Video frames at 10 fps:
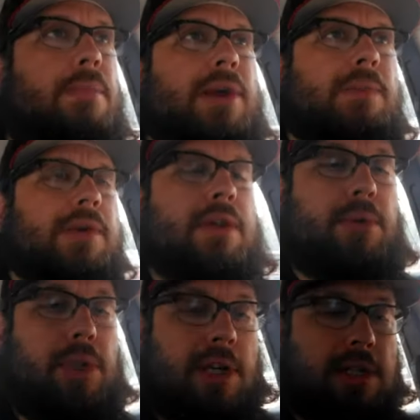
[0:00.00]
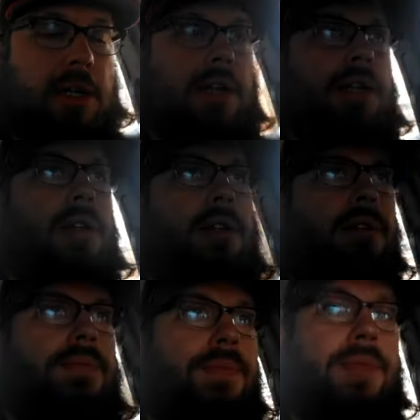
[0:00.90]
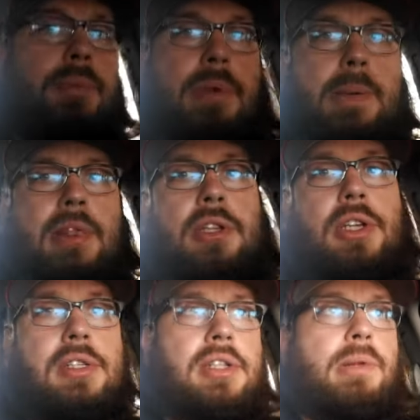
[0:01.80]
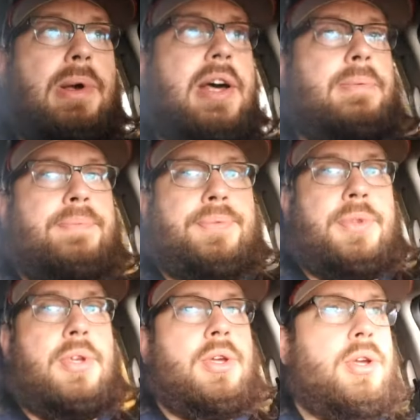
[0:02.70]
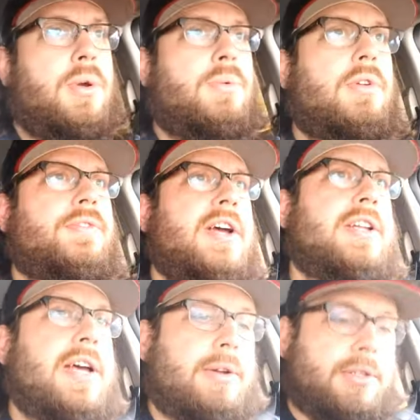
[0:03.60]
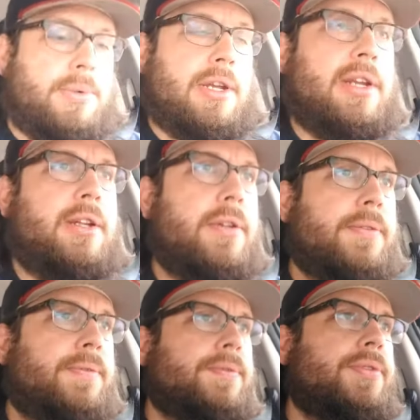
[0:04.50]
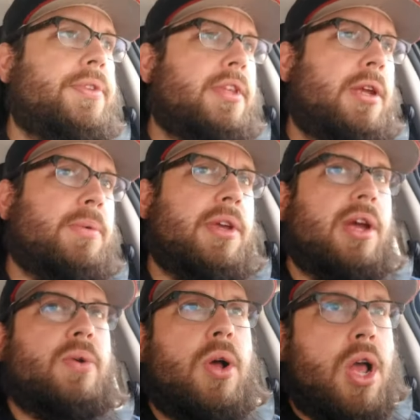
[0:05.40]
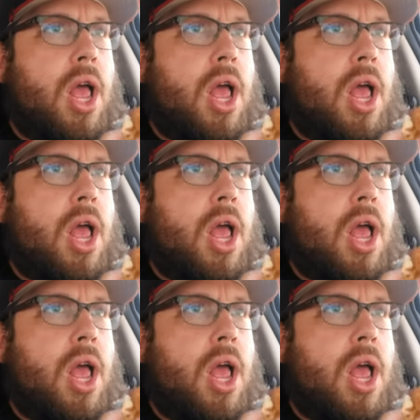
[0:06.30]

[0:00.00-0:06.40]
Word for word: Maybe no cheese at all. Maybe the cheese is on the bottom. We'll find out as we eat it. Here we go.